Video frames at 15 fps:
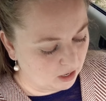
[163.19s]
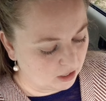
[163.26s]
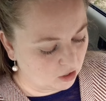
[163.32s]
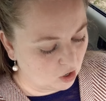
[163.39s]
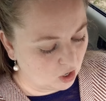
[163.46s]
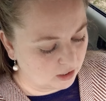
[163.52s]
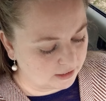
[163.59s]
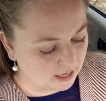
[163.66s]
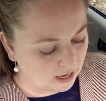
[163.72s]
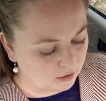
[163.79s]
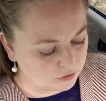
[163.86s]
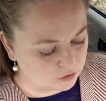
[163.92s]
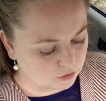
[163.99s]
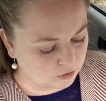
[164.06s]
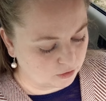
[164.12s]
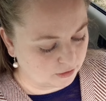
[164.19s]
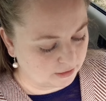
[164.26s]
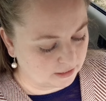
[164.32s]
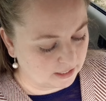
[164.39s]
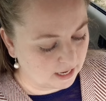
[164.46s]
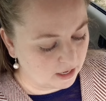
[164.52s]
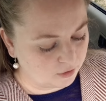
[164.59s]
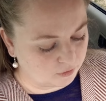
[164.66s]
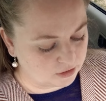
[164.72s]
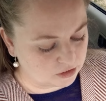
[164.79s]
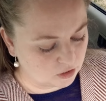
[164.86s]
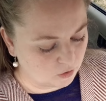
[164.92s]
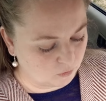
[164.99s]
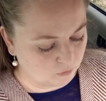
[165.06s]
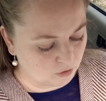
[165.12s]
and called out to her in an angry
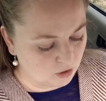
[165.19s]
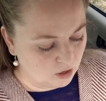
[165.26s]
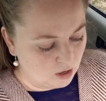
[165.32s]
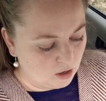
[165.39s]
tone,